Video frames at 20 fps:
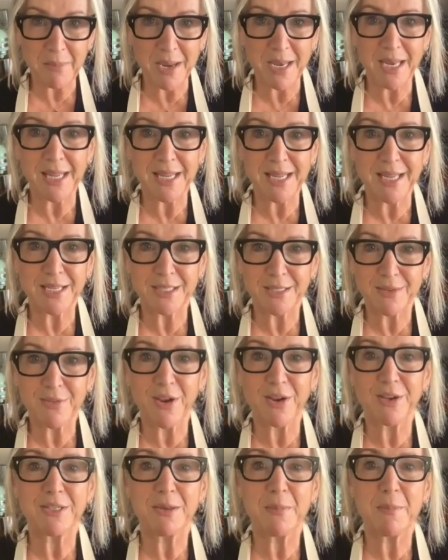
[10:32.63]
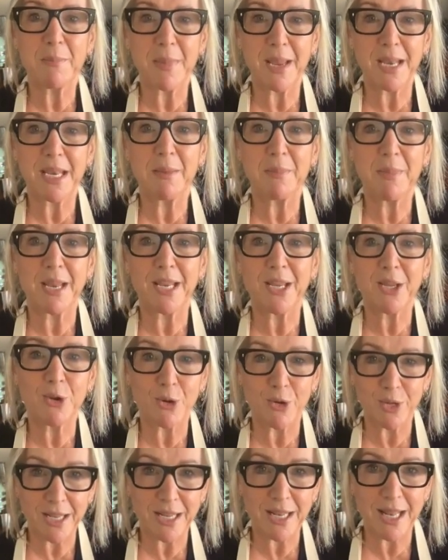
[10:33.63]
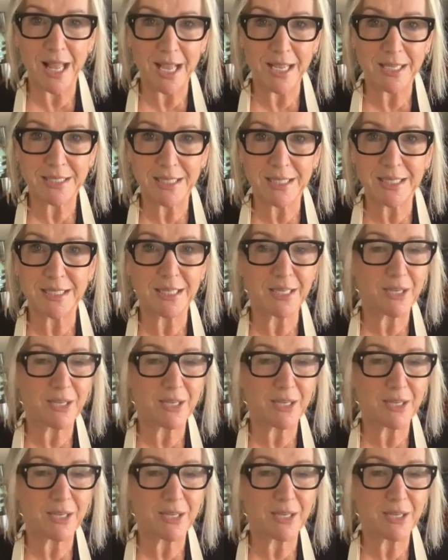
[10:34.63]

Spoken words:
many years of going to many, many cooking classes